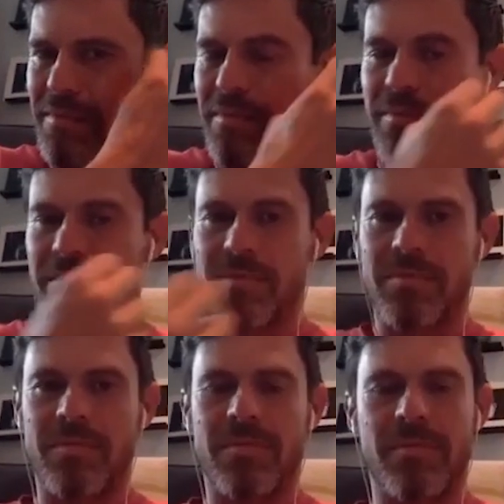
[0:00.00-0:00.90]

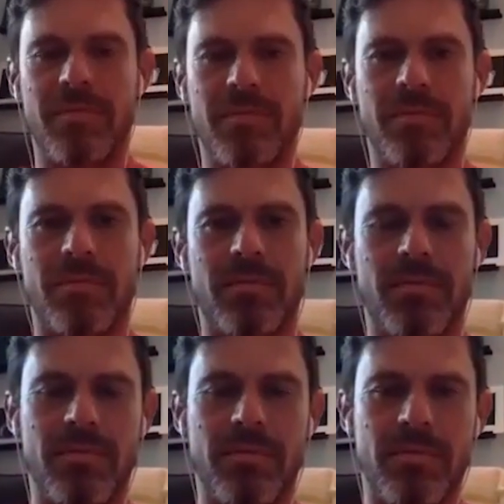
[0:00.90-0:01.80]

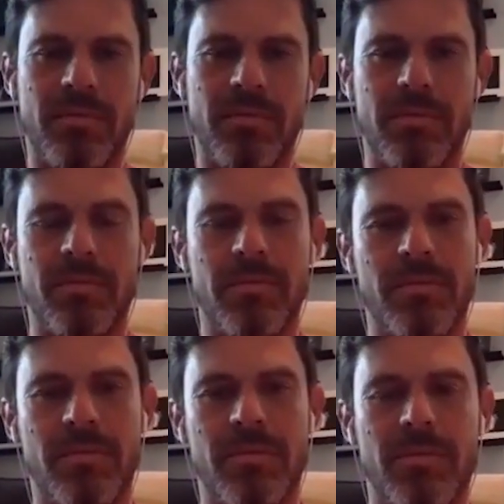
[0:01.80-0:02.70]

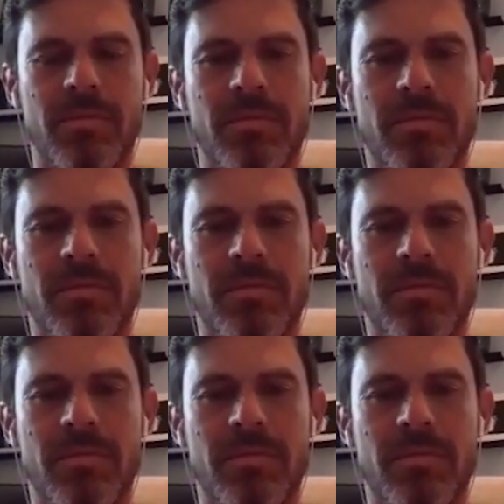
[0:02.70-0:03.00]
(silent)